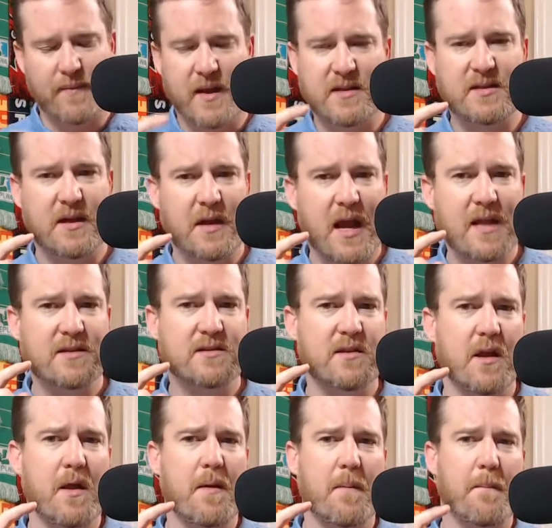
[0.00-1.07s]
It's
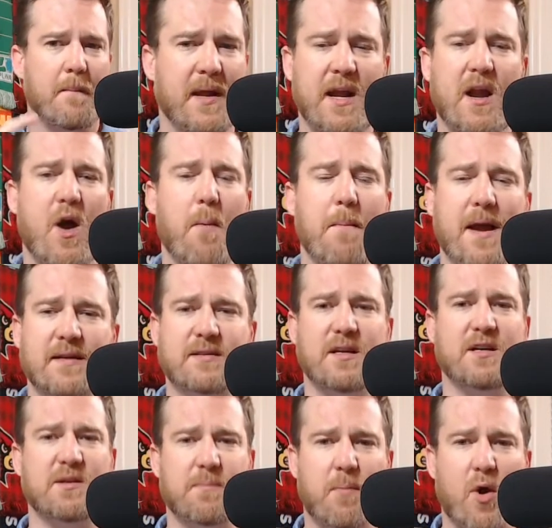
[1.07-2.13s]
against Lionel
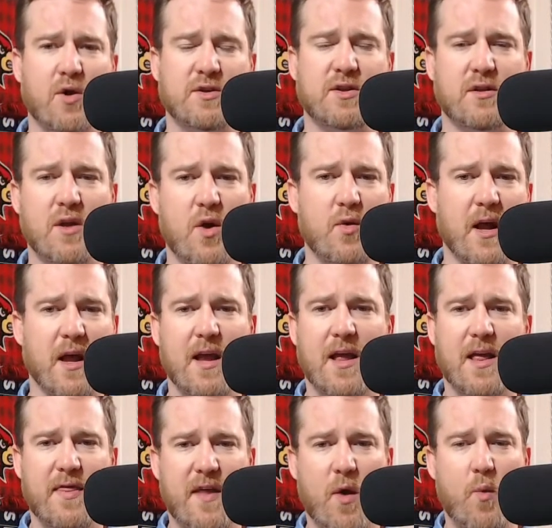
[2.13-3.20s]
Messi's Barcelona
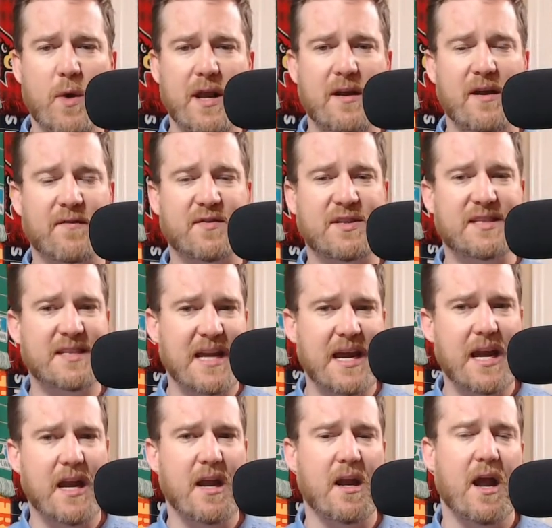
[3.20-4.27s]
that we have
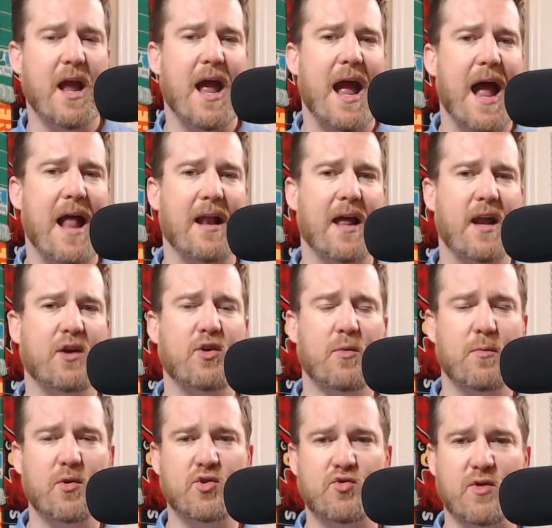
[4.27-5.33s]
seen
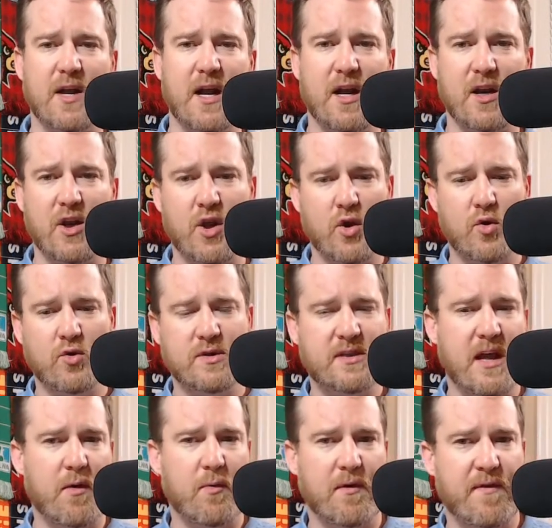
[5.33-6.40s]
Atletico Madrid
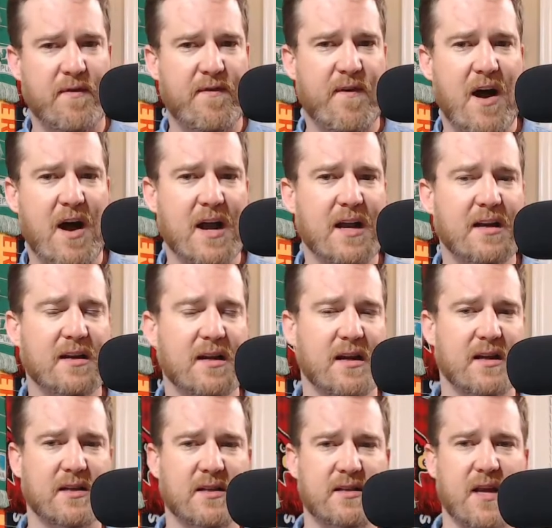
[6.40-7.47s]
use their refined
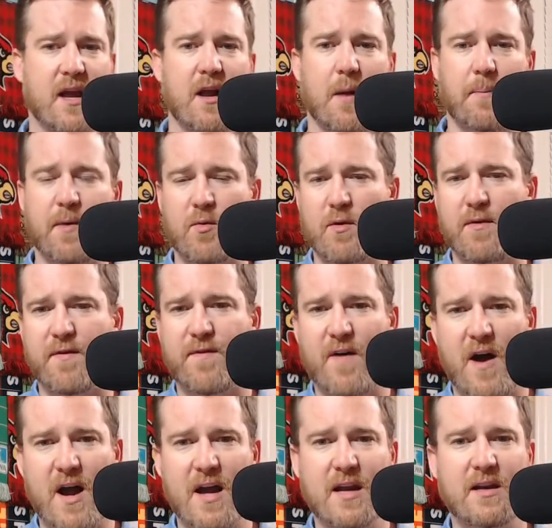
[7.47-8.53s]
setup, their
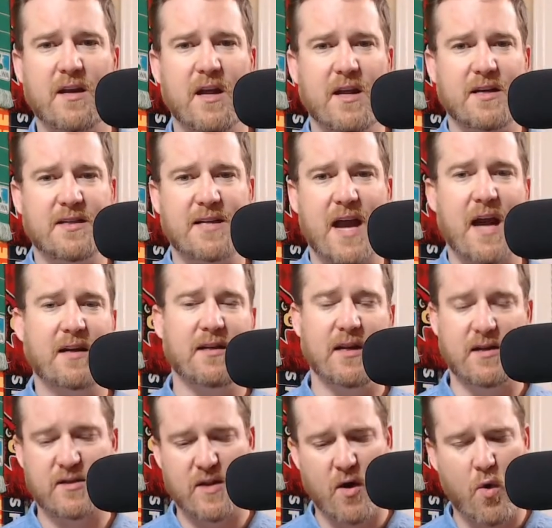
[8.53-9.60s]
refined
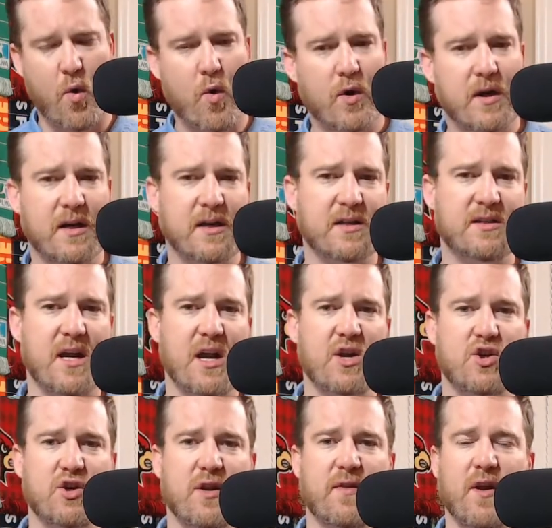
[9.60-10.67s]
tactics, their
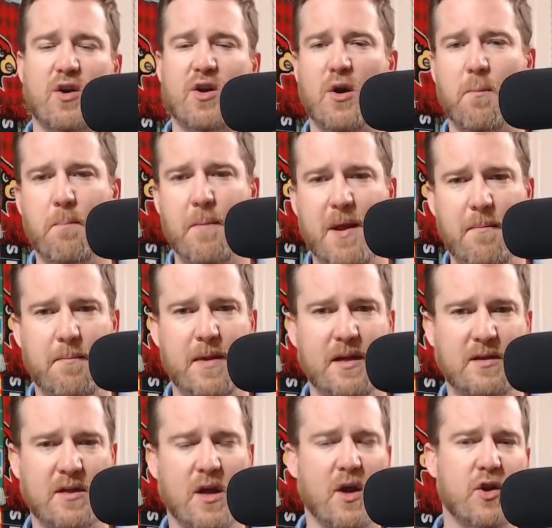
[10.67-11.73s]
organization, their
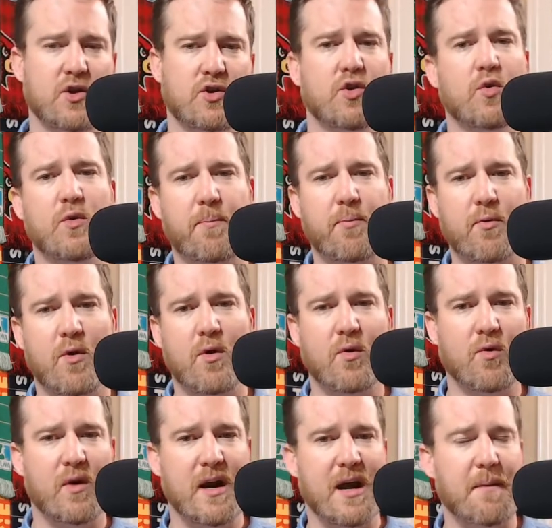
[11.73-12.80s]
commitment to the
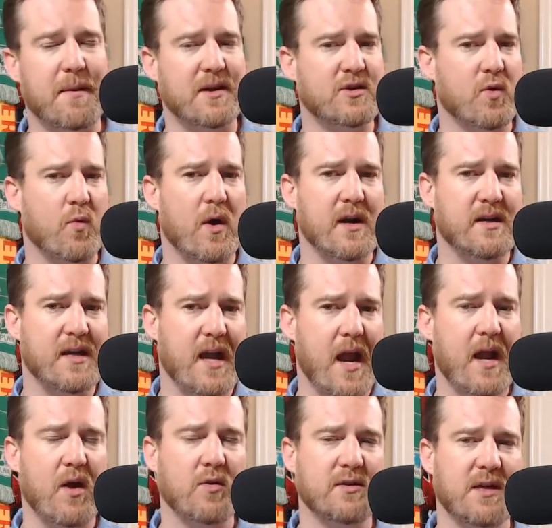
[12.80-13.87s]
program and to what
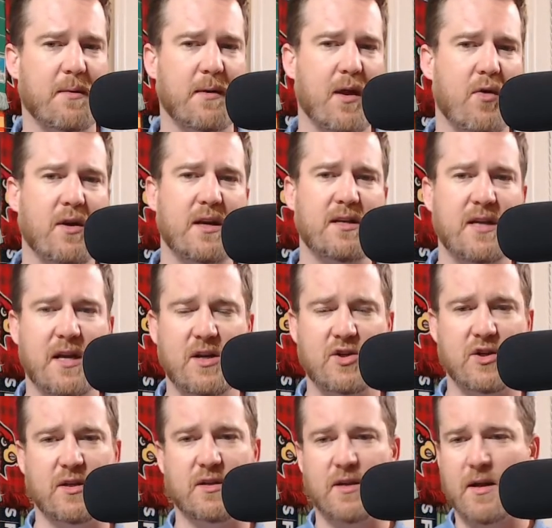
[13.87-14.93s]
Diego Simeone
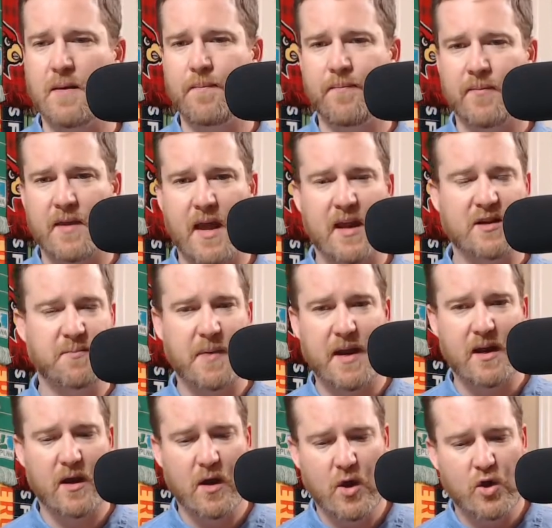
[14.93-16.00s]
teaches that has
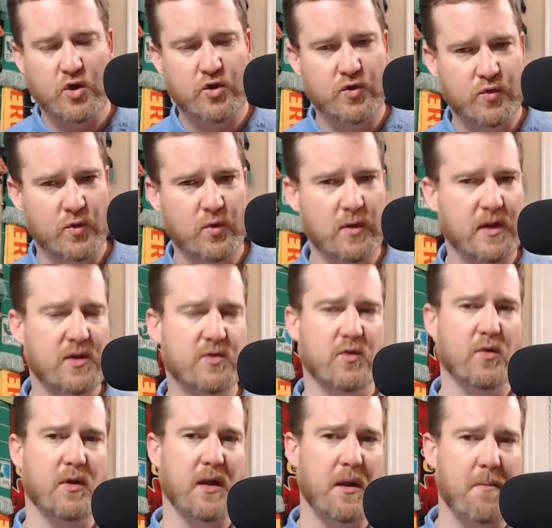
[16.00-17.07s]
been truly,
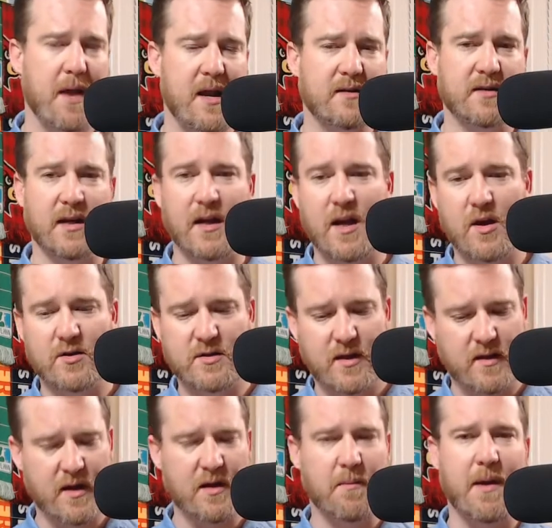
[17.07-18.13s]
truly amazing. And here's
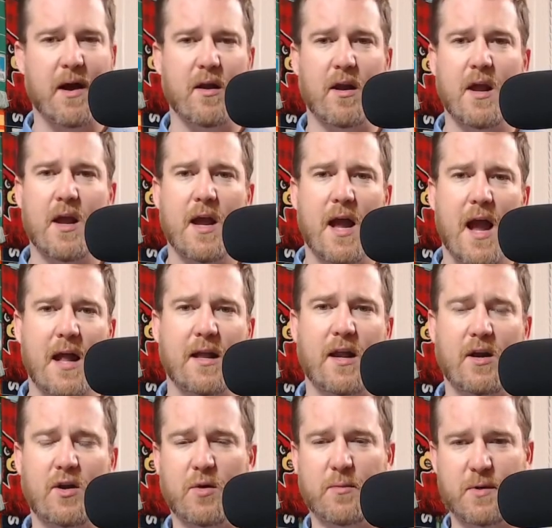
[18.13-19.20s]
the thing about
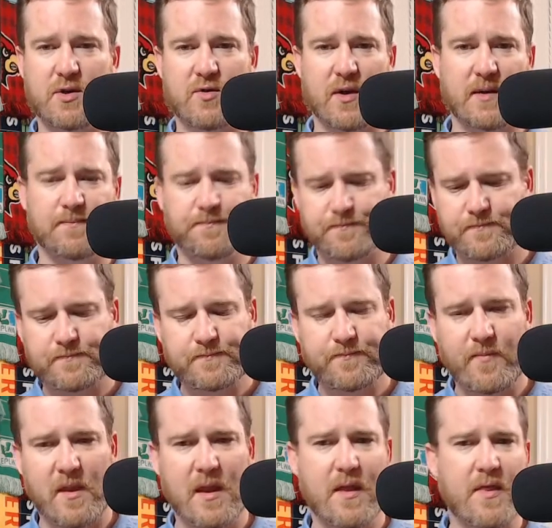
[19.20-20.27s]
Atletico Madrid,
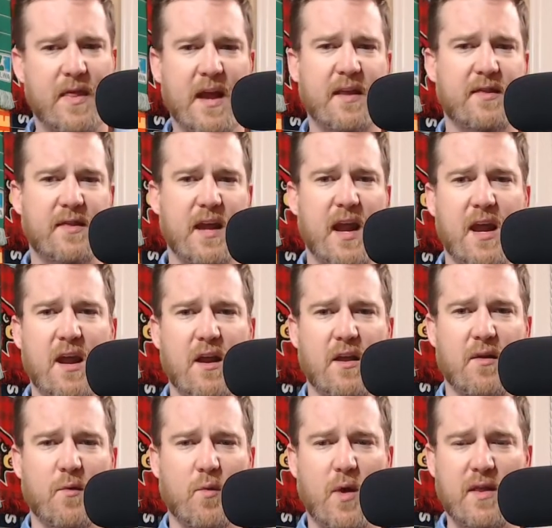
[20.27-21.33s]
that
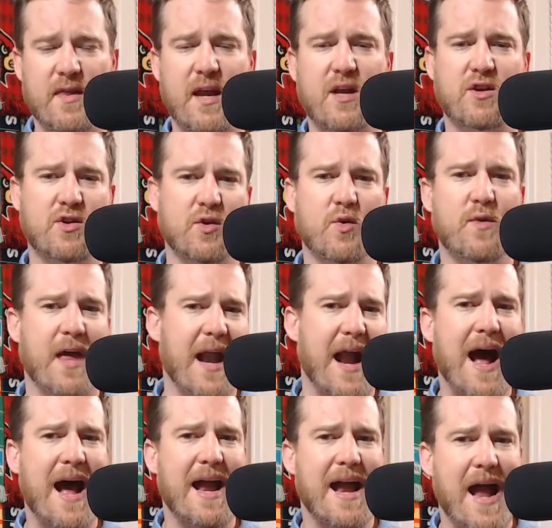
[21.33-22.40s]
what they do that
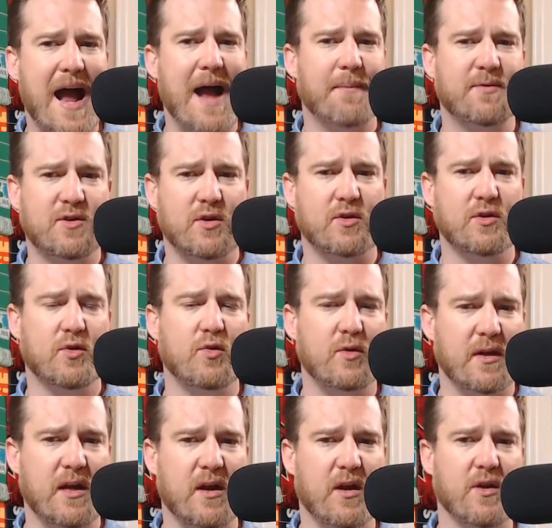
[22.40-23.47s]
I
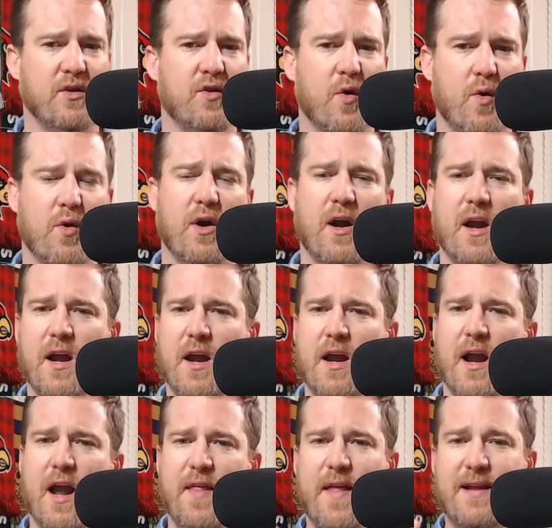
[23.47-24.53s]
absolutely adore,
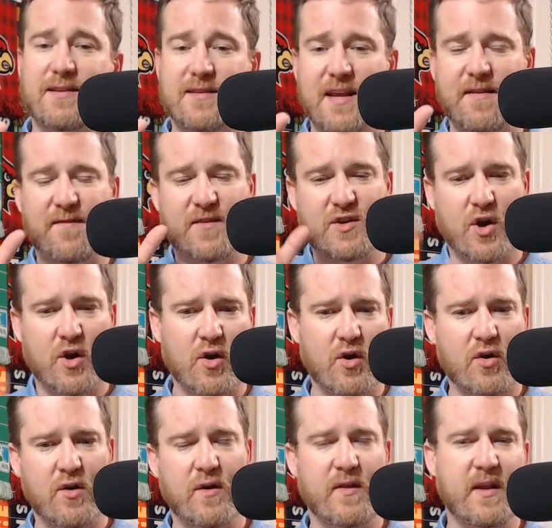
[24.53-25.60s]
and that's they've
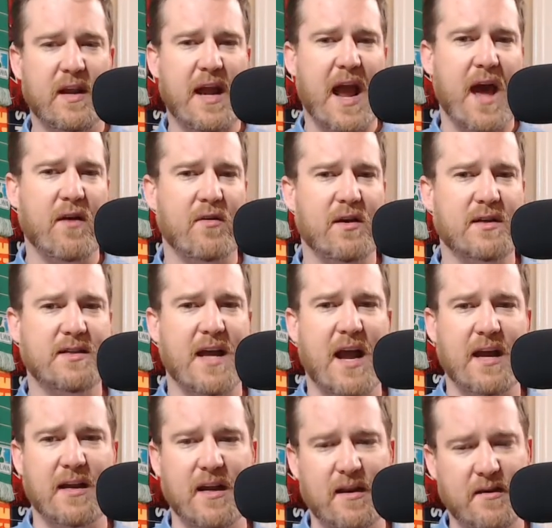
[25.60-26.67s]
turned the
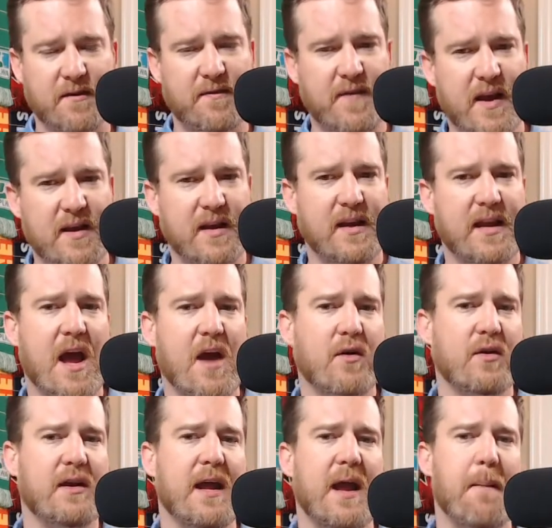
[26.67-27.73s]
counter-attacking, defending
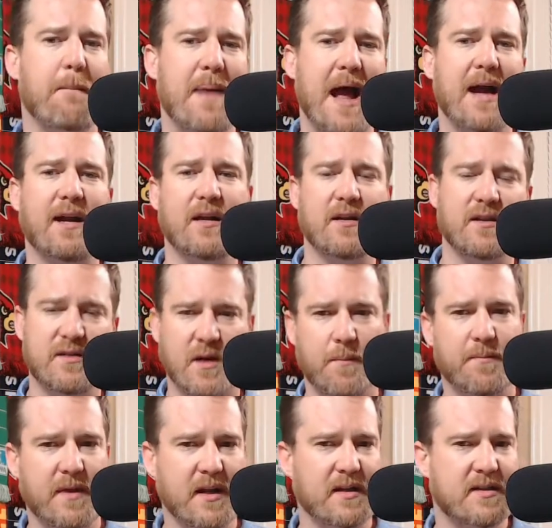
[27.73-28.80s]
counter game back into
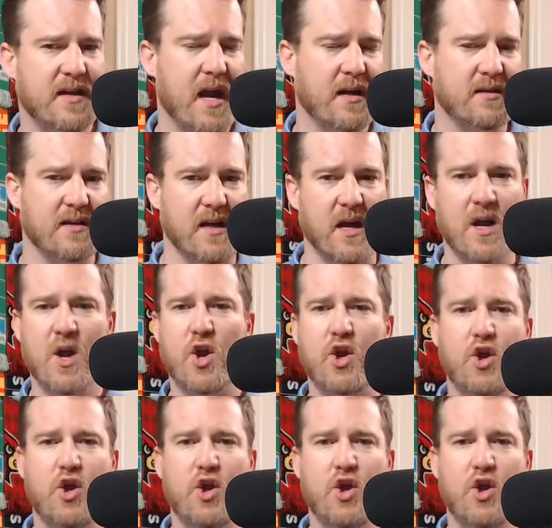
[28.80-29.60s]
something sexy.